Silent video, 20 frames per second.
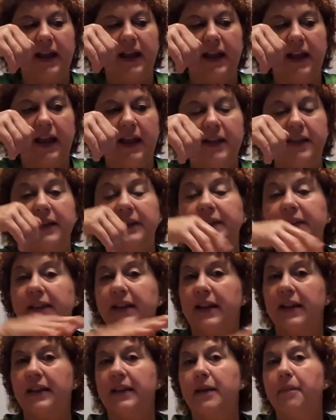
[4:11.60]
in
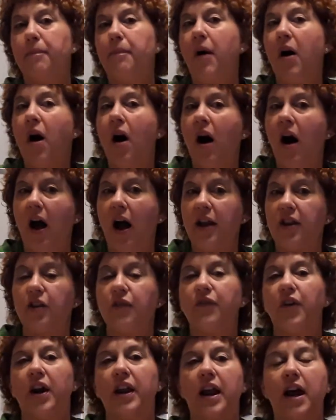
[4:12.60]
the pot
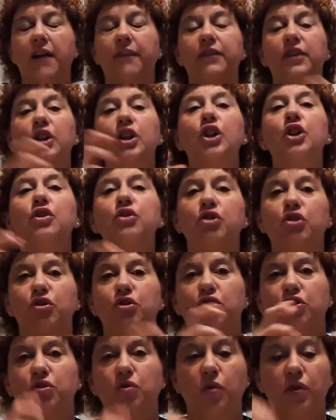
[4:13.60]
you've got to have a looser
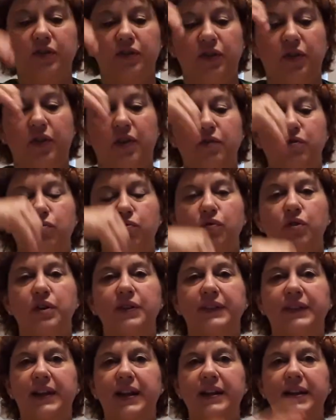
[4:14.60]
soil so those
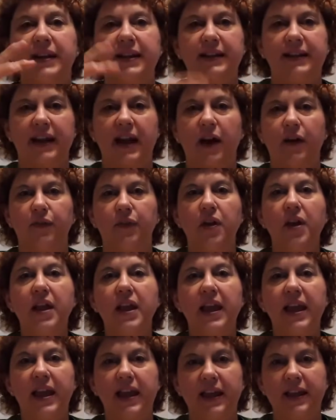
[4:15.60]
roots can get down
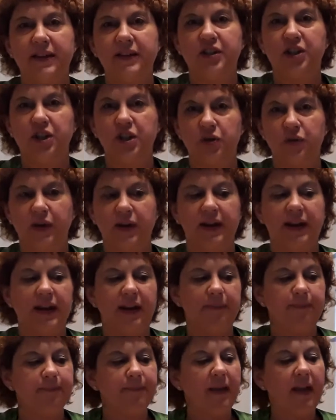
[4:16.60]
into it.
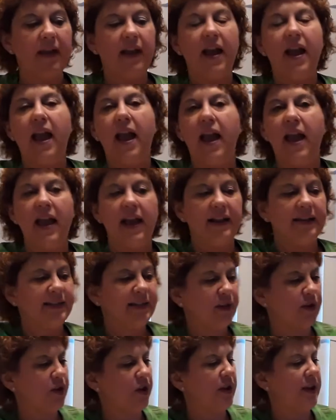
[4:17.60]
And
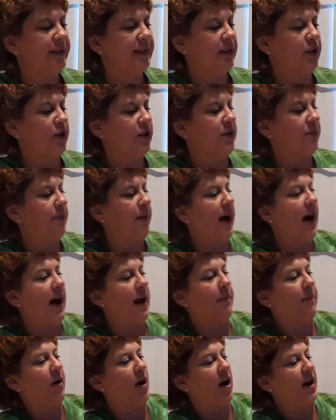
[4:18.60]
so it's good to buy
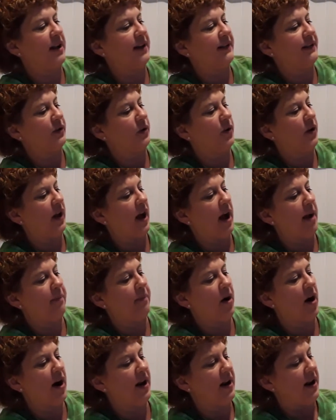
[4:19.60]
a potting soil. I
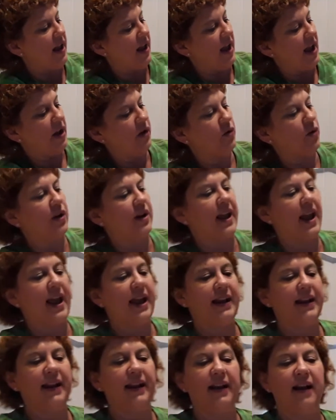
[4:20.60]
bought an
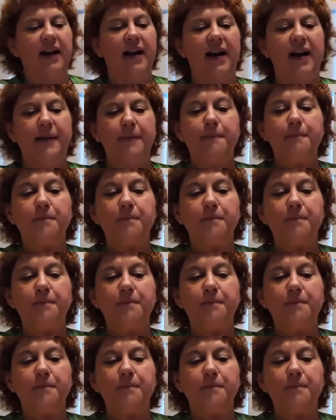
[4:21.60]
organic kind,